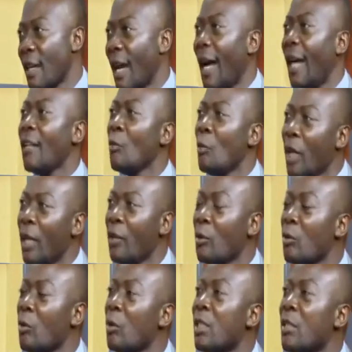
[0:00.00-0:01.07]
And where do
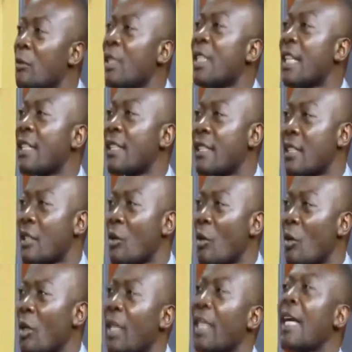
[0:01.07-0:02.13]
those rejects
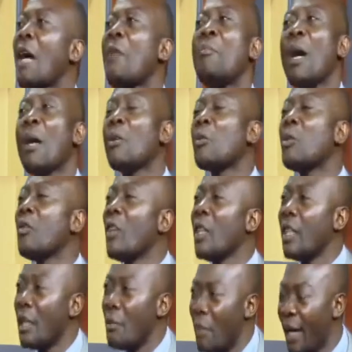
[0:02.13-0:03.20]
go? They come back to
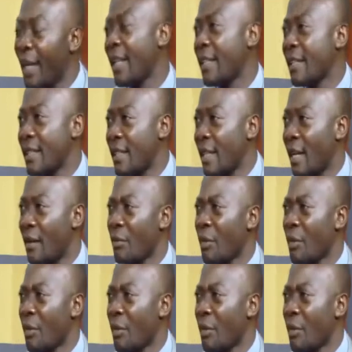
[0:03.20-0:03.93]
even the market here.